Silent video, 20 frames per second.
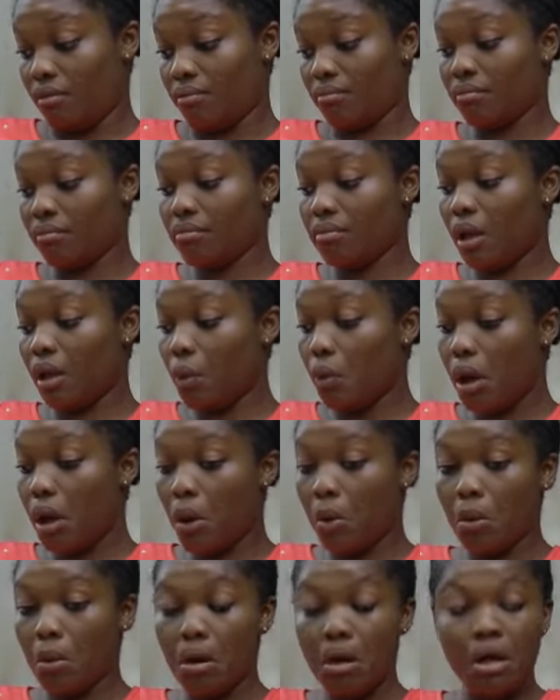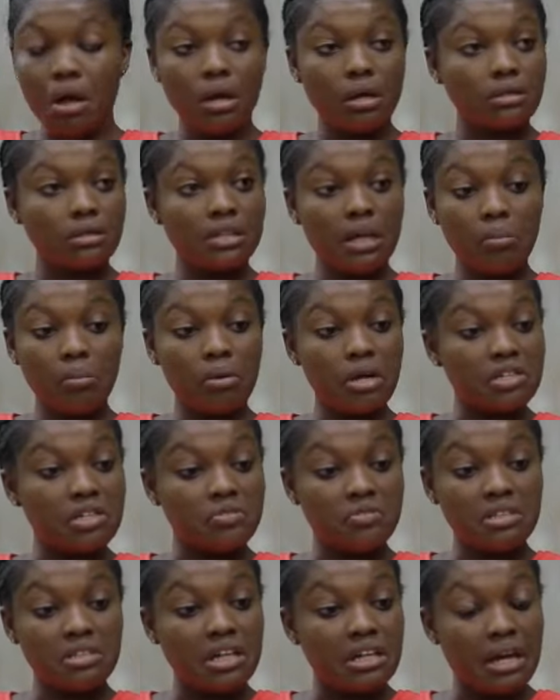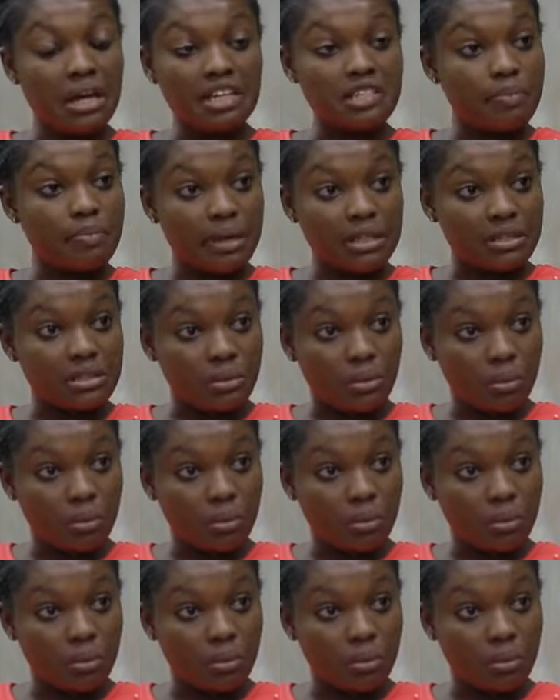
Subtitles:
Hey. Oh, wow. That boy is really a nice